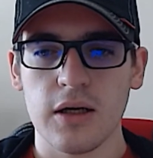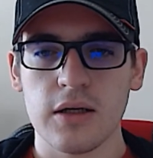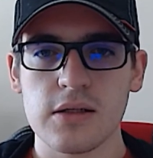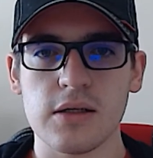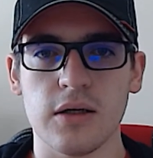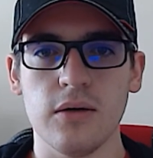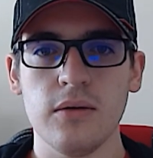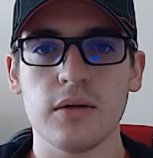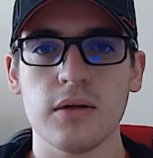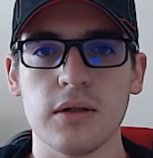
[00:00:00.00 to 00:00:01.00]
So,
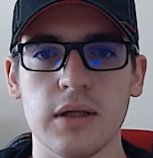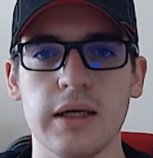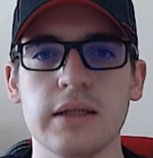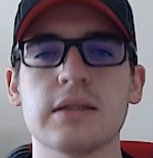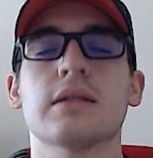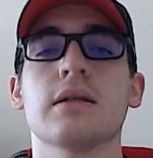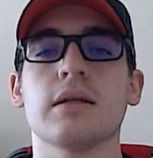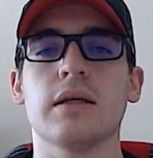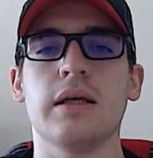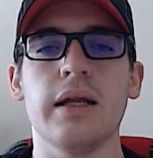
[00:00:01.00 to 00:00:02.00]
let's
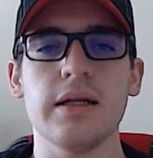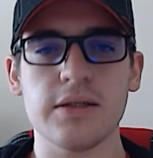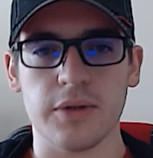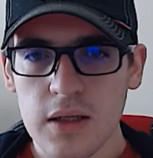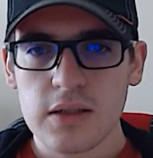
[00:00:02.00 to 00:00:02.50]
get into it.